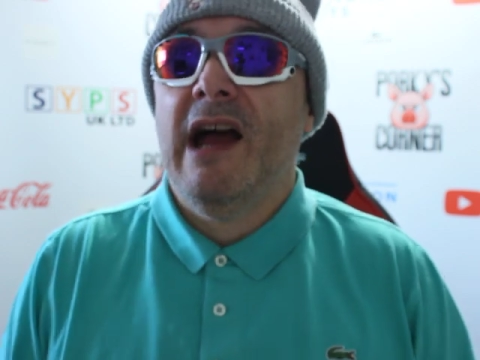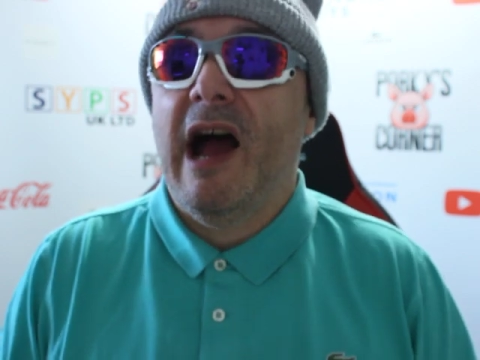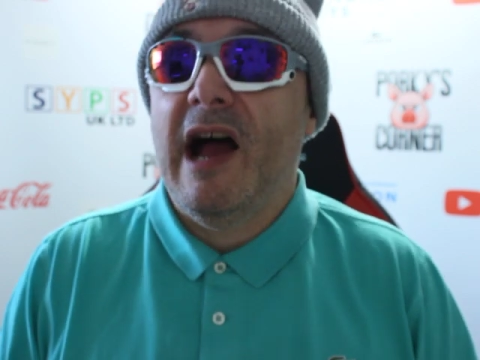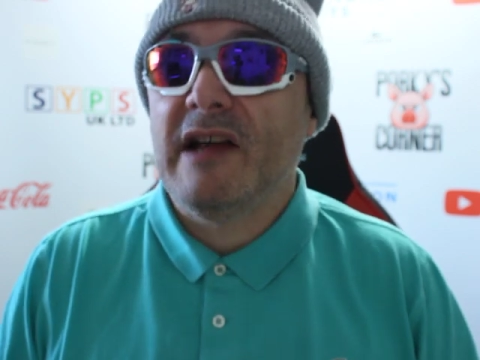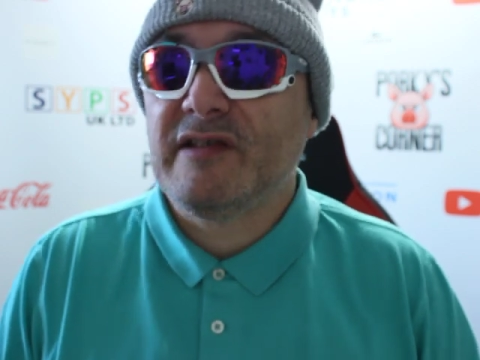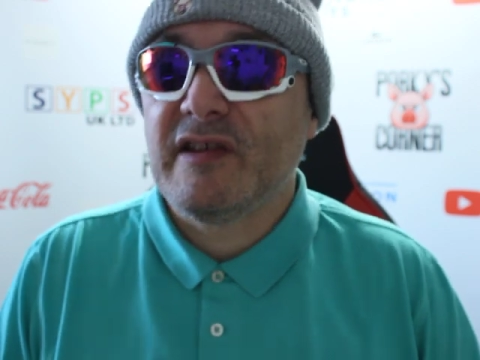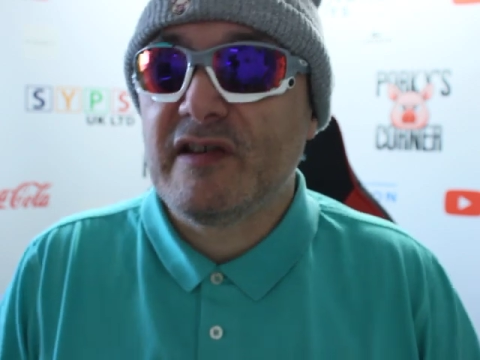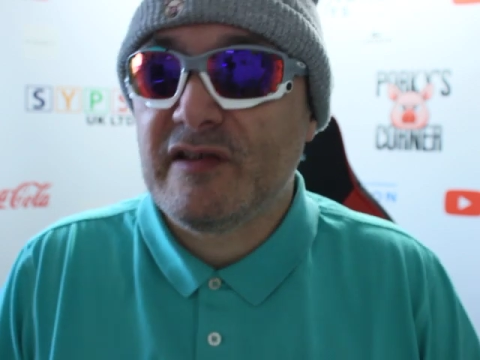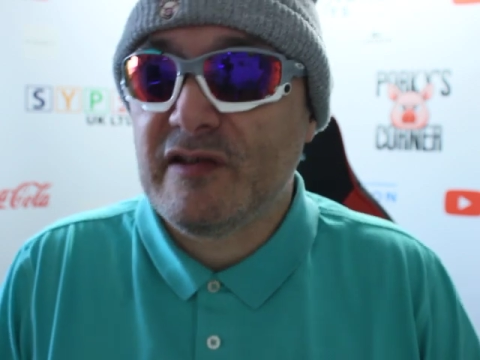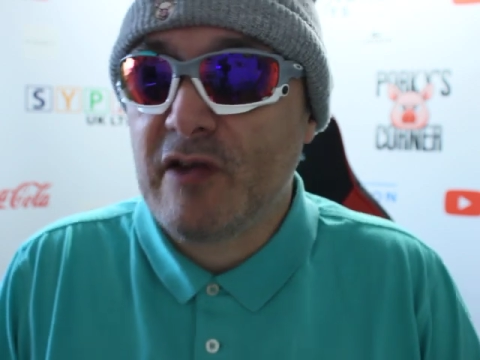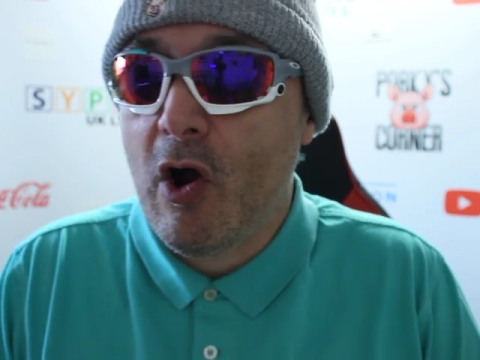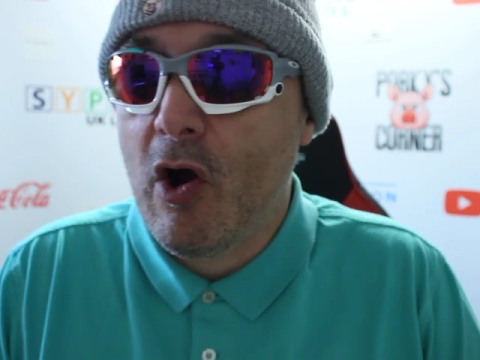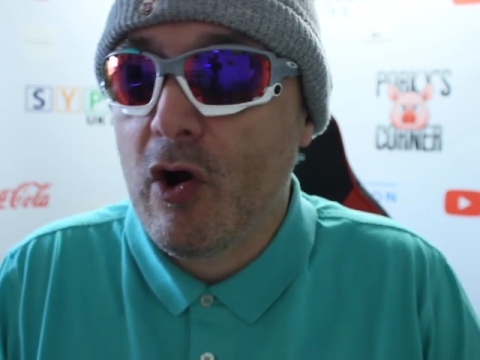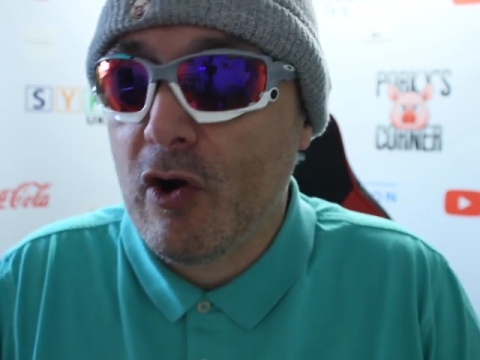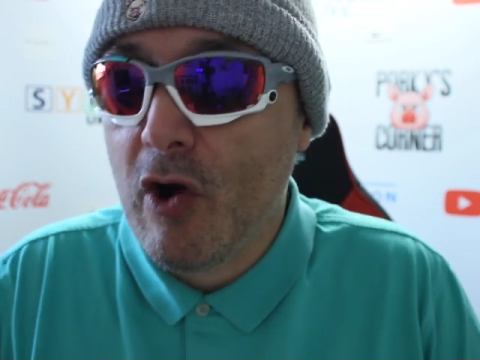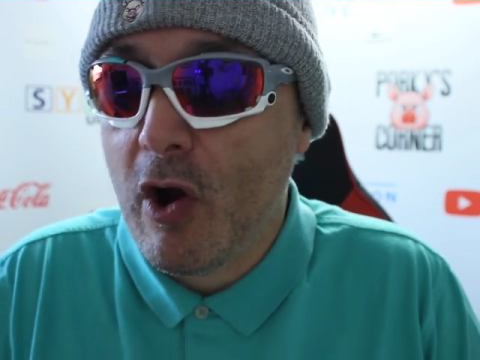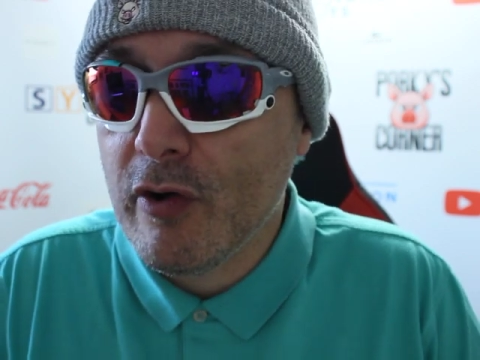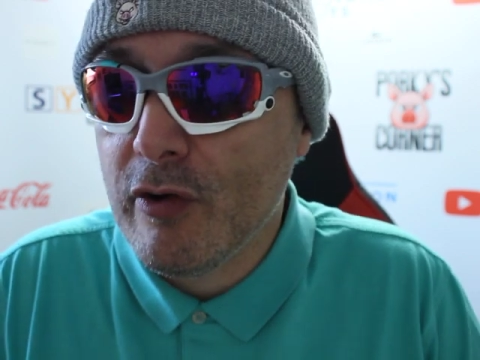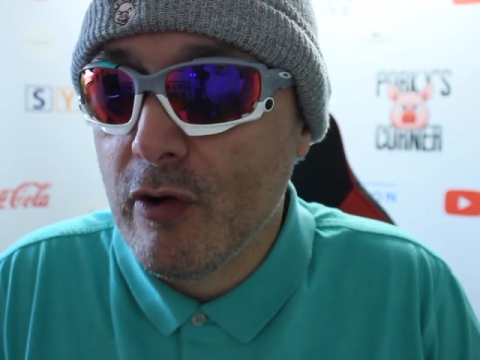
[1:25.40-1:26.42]
Has the
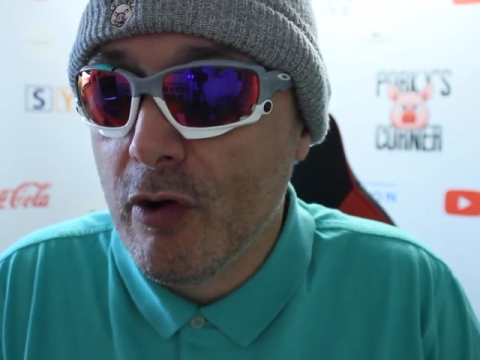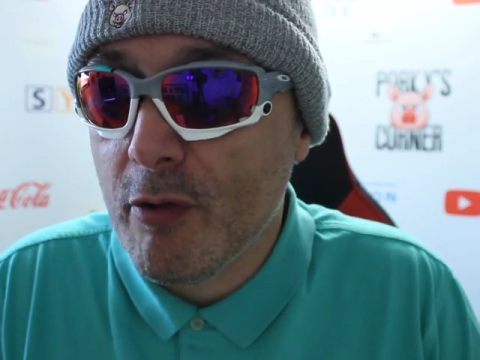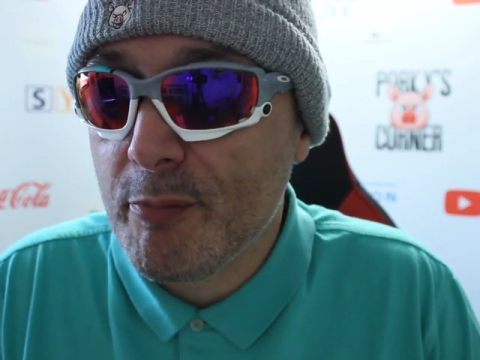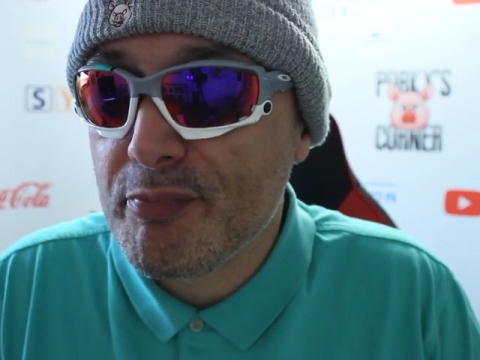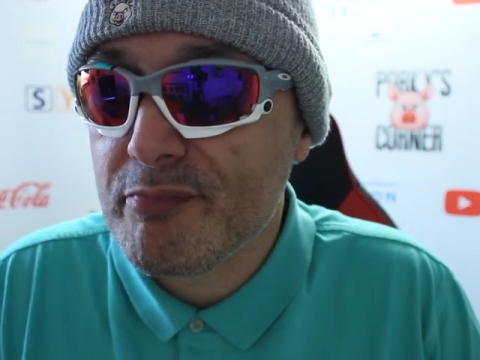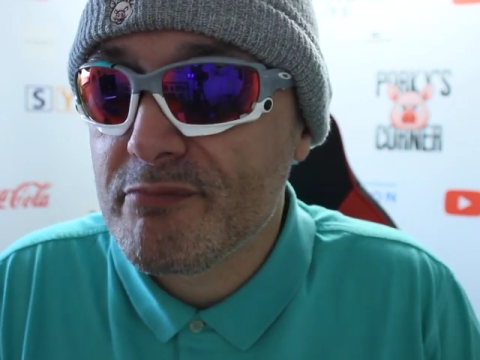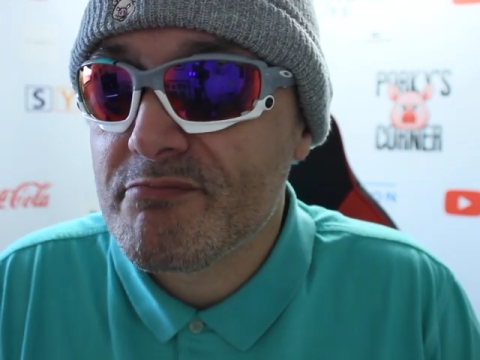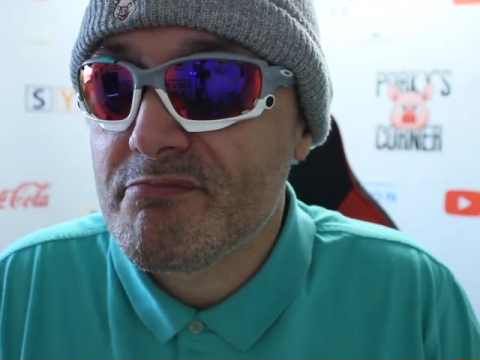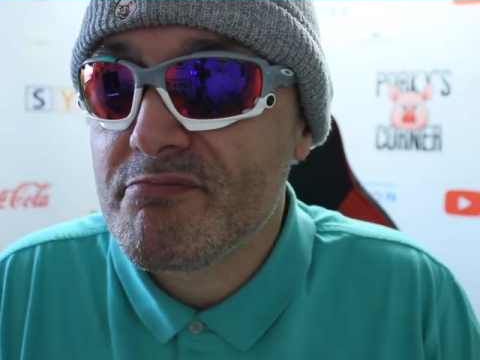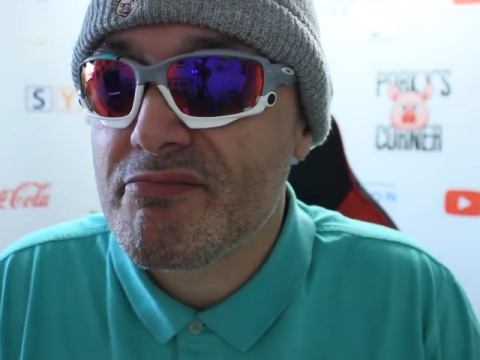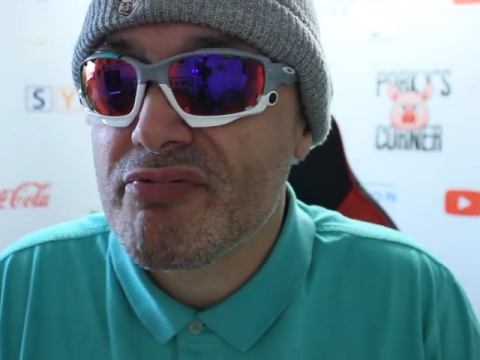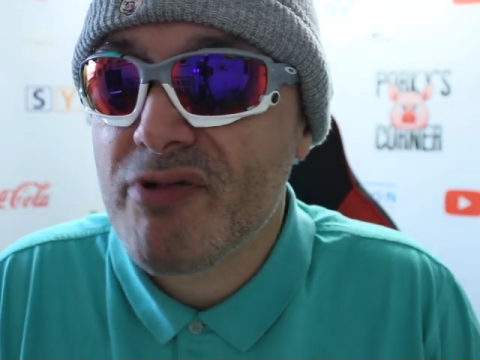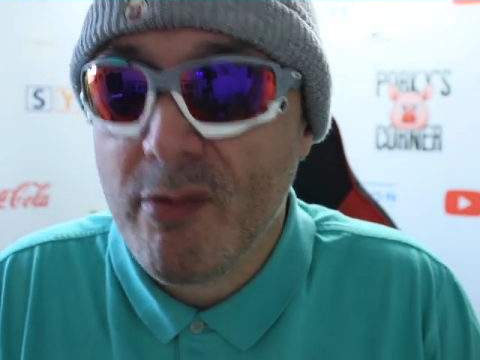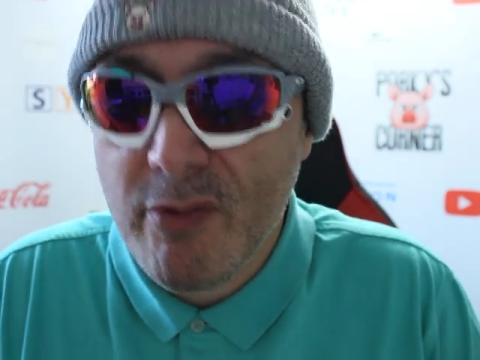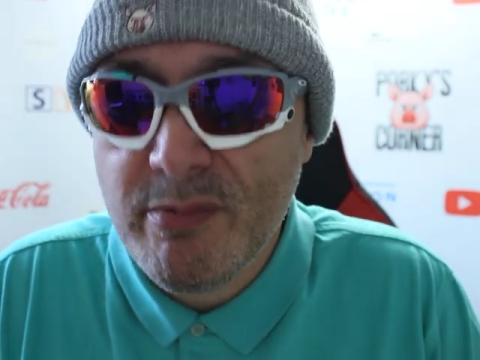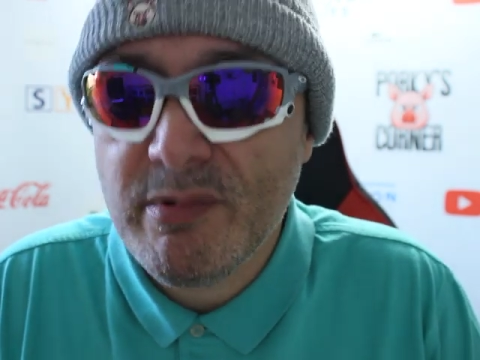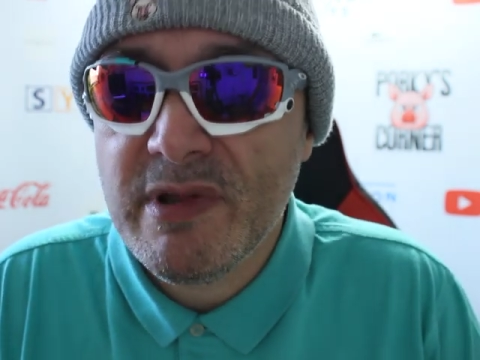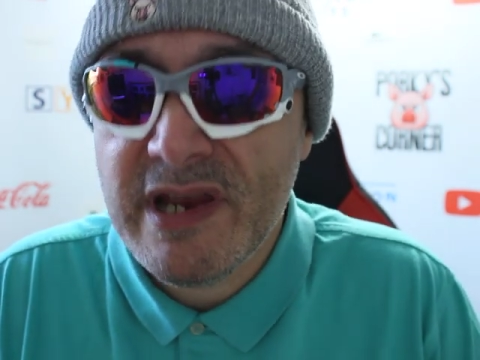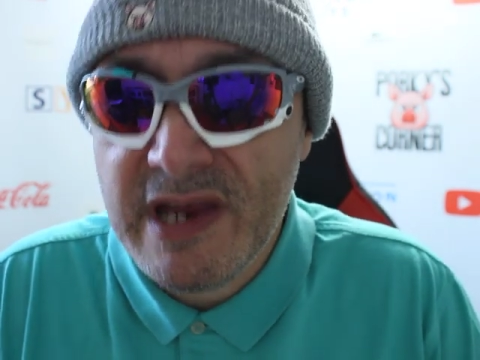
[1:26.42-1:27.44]
stock gone up?
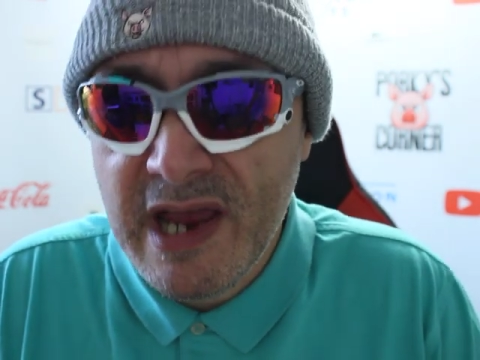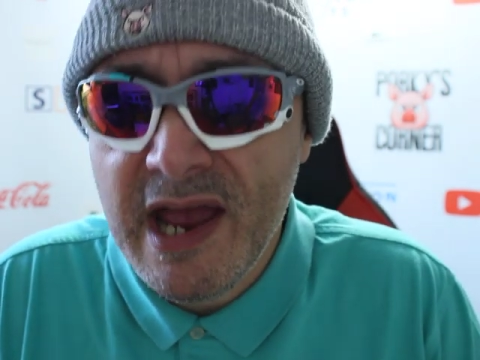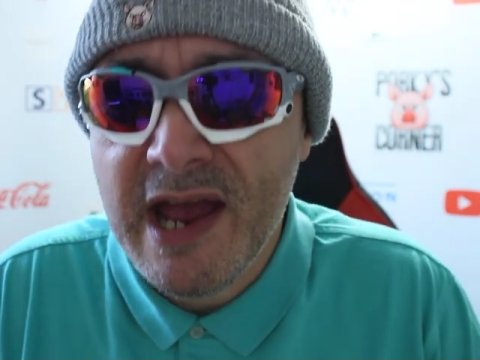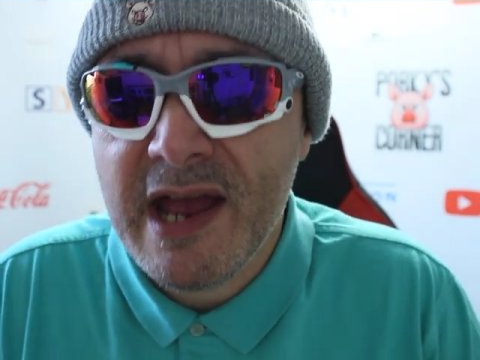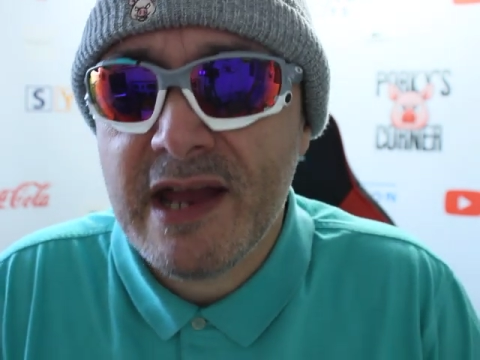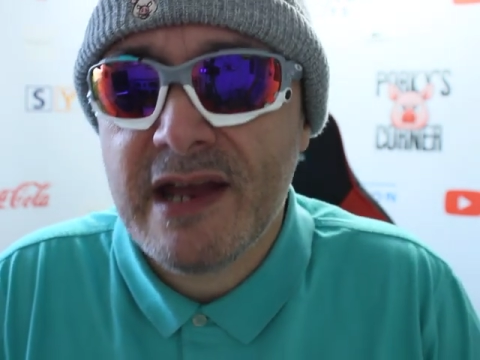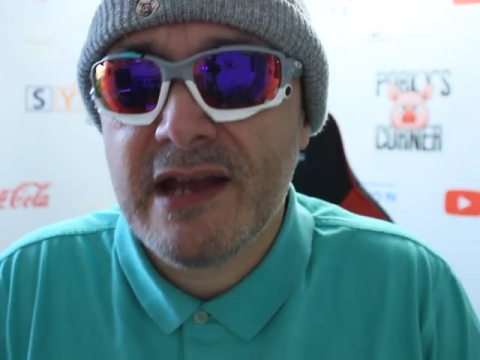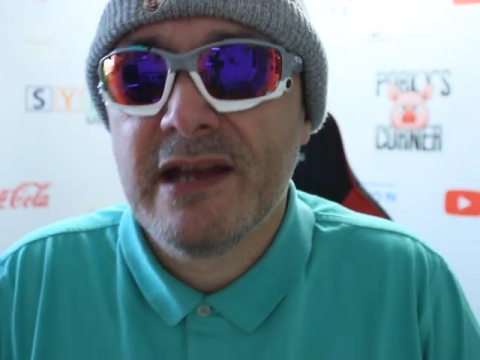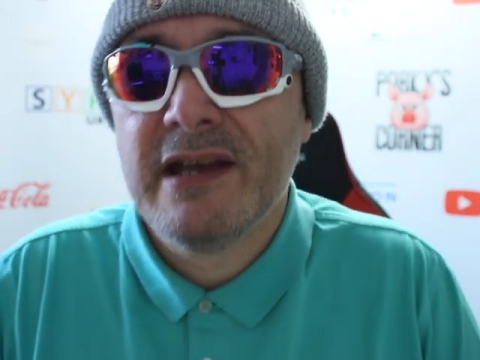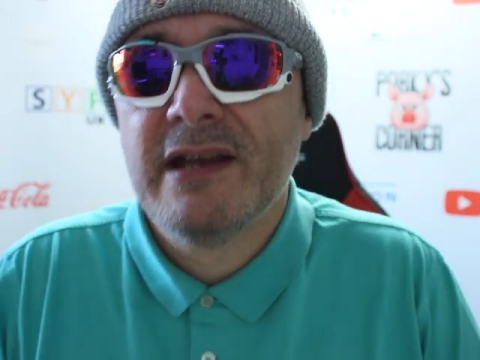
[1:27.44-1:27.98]
Probably yeah.